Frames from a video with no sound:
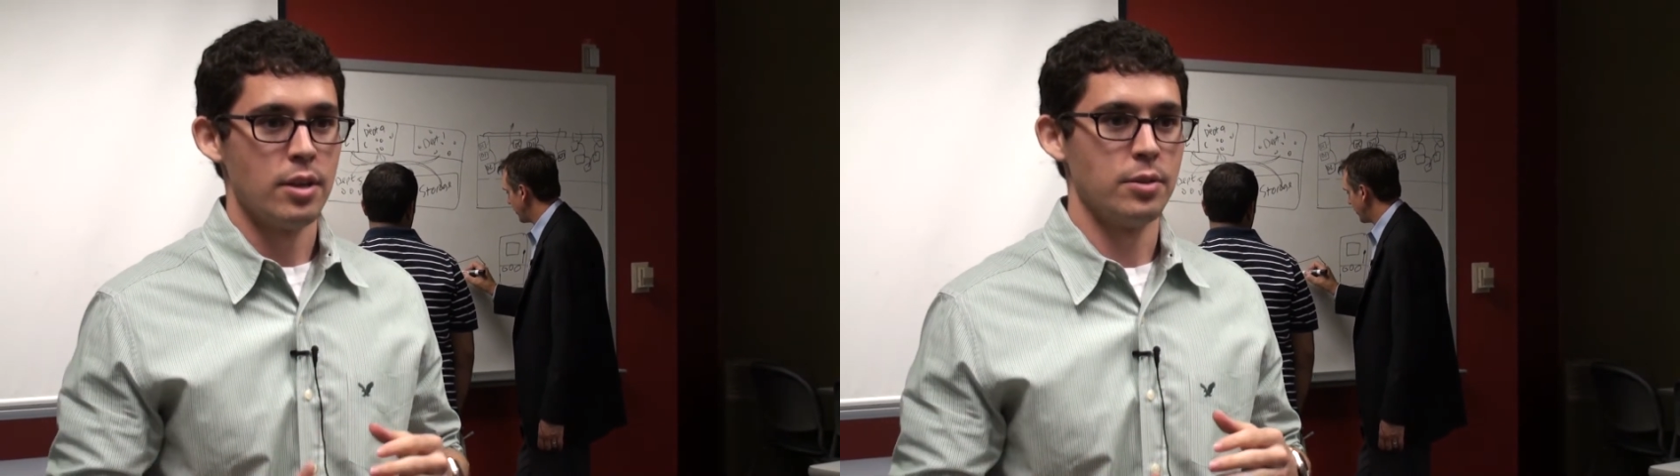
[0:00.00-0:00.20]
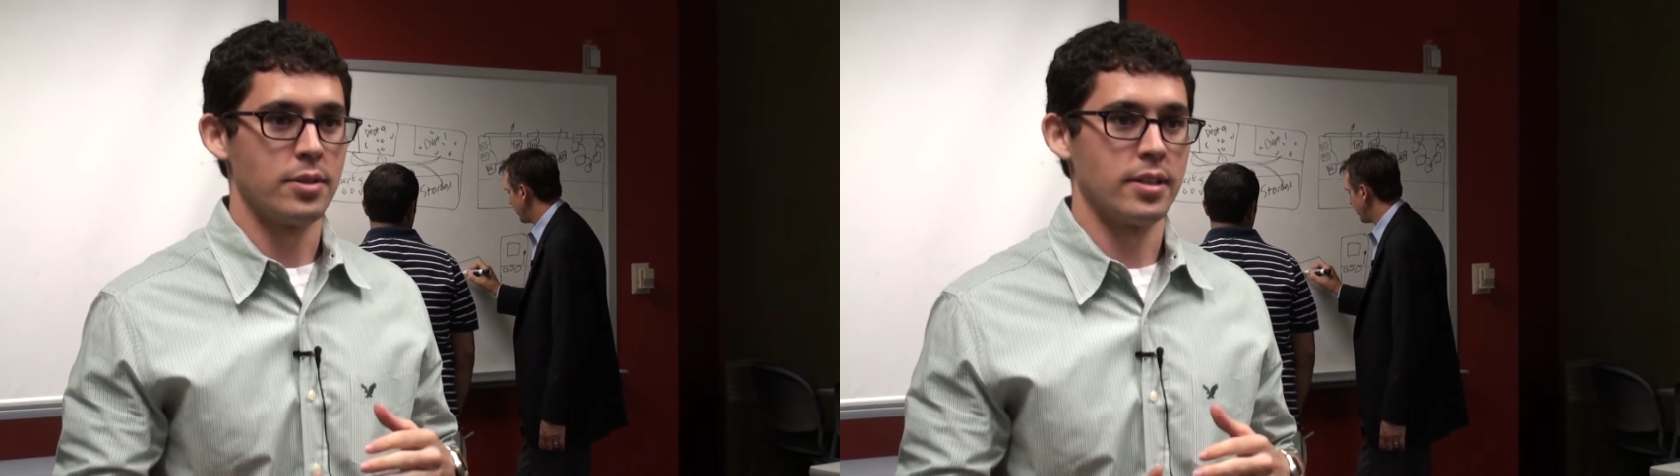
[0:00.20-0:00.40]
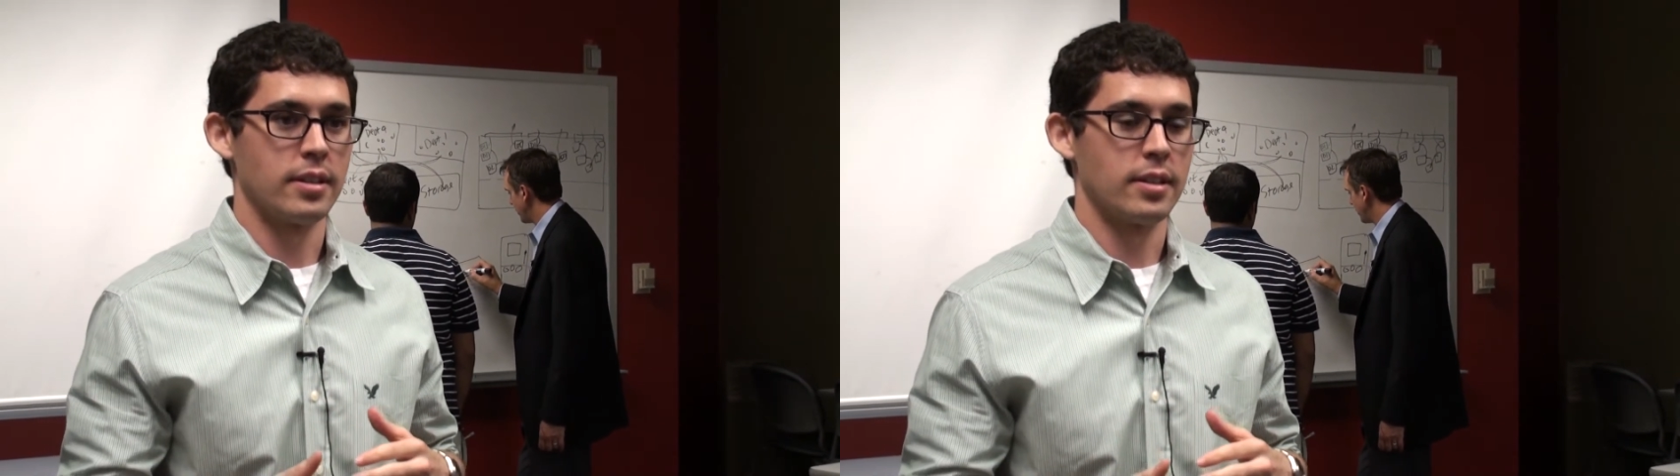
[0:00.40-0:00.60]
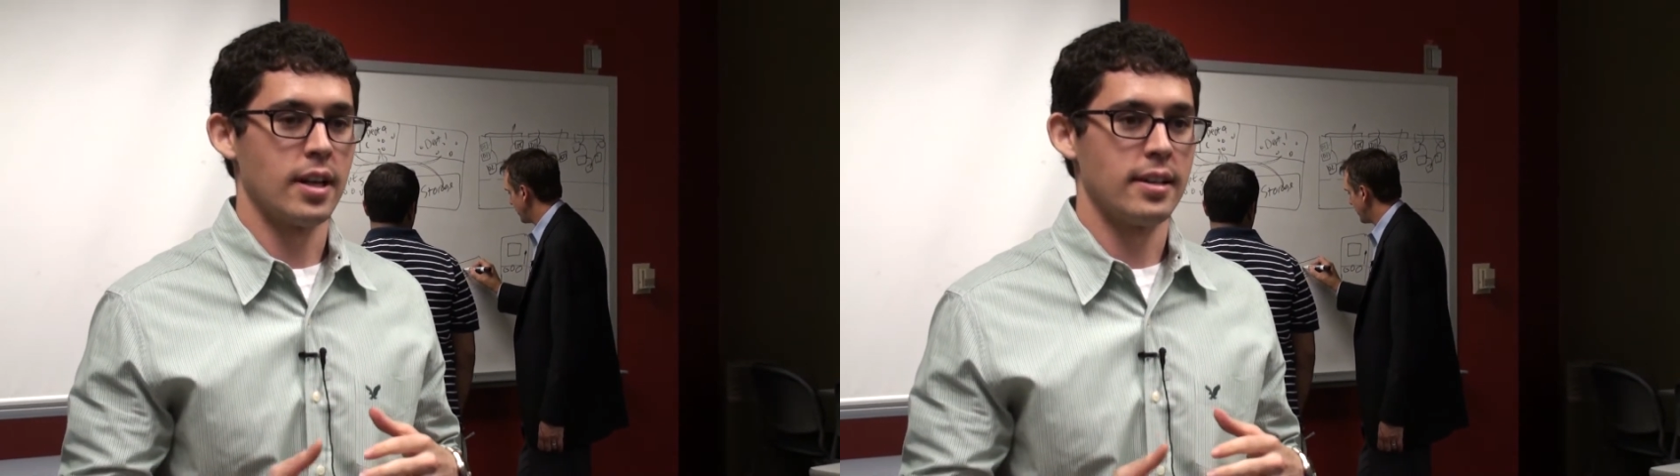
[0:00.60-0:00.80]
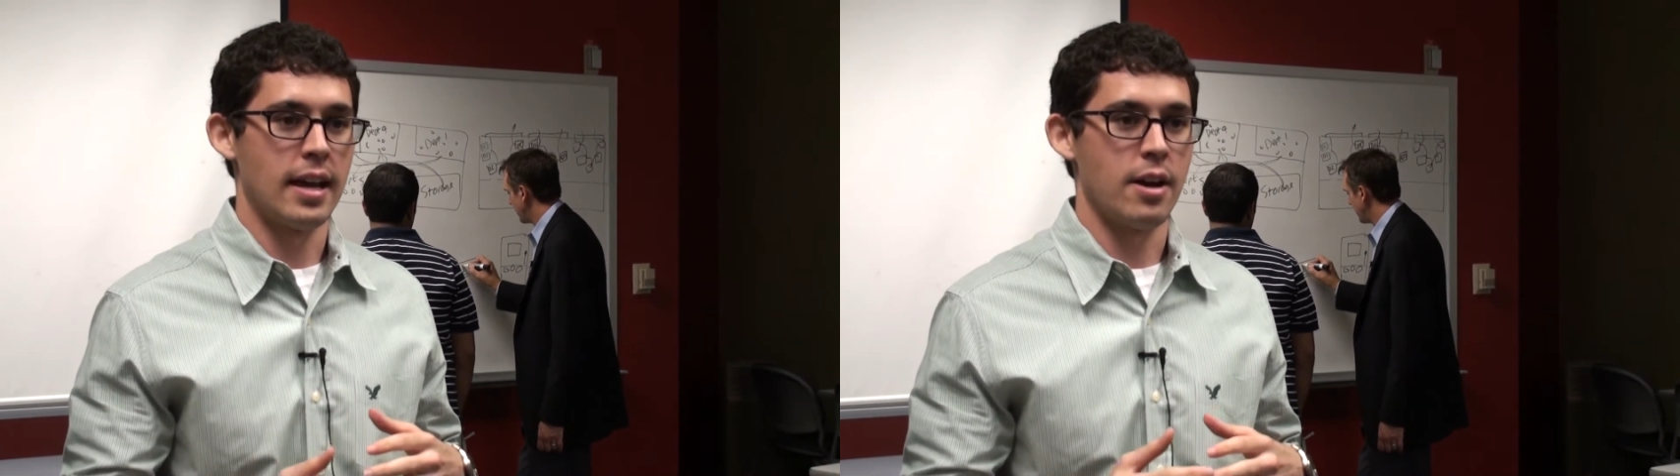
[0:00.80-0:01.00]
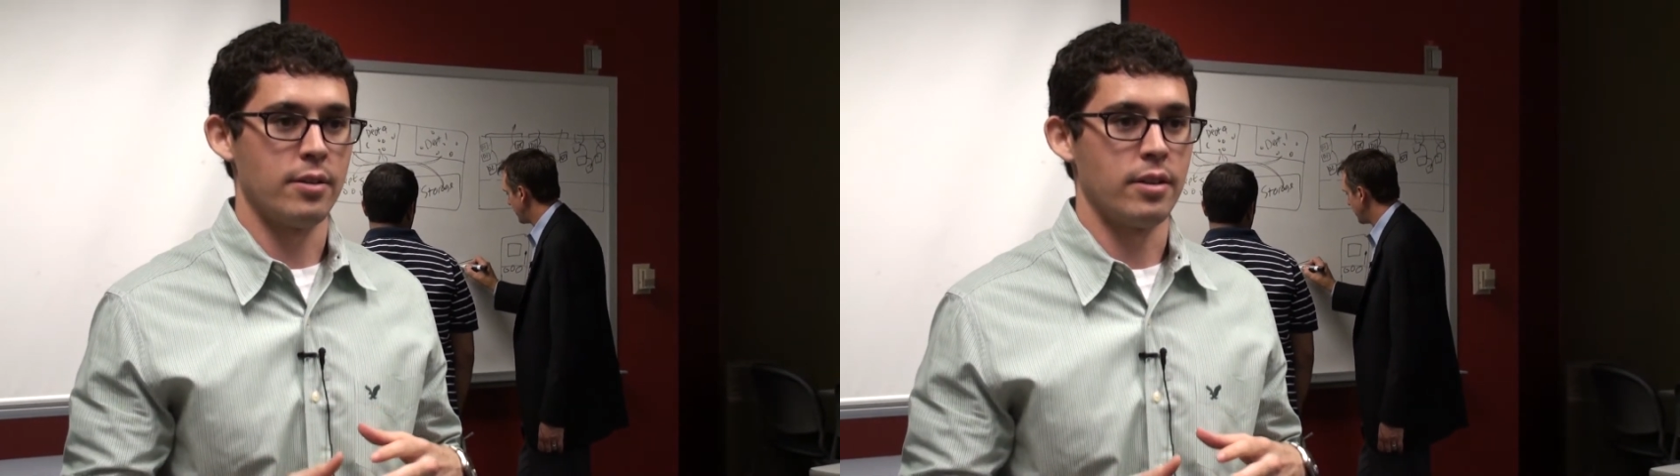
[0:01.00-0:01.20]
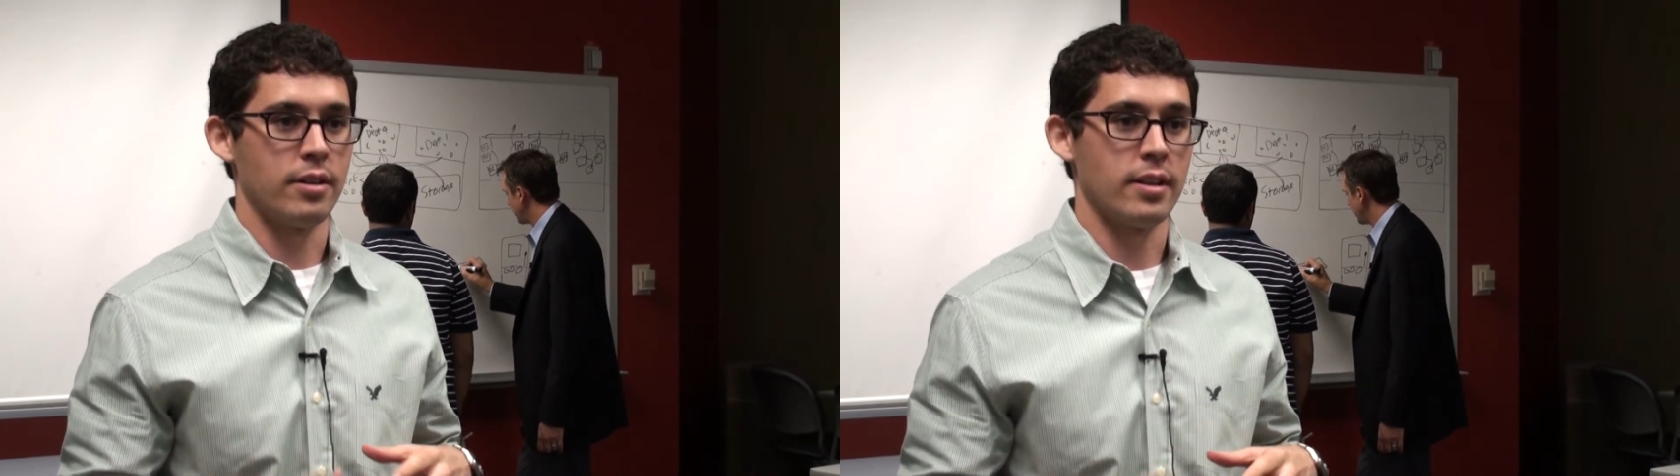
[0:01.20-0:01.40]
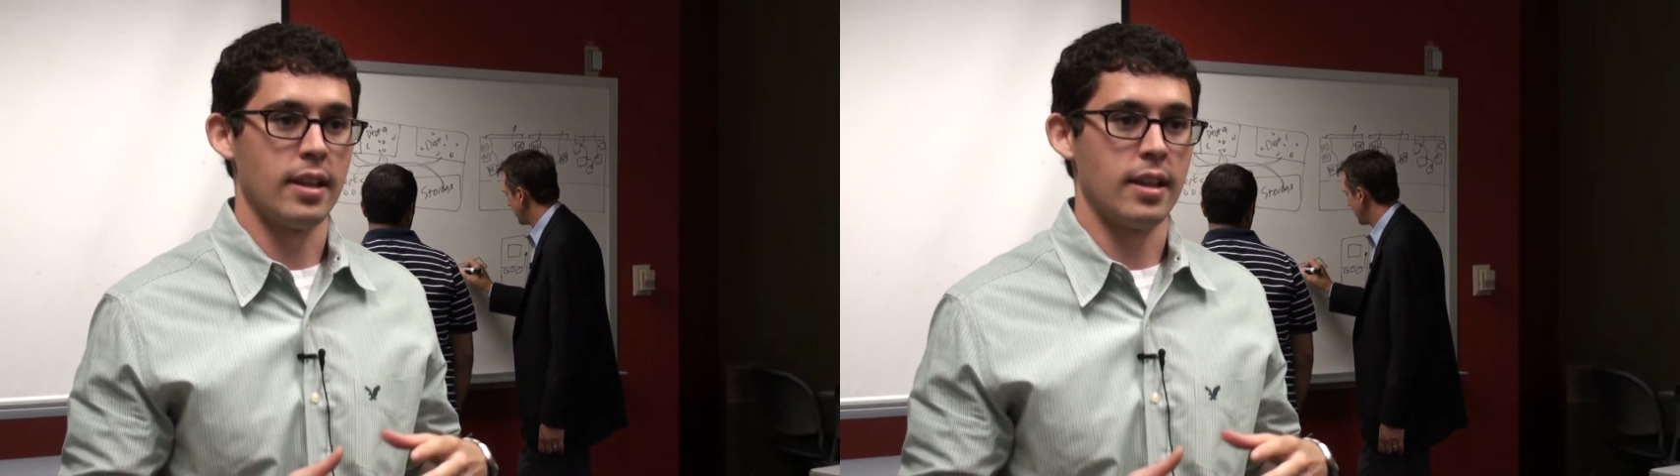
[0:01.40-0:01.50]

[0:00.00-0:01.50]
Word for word: you can cut down on a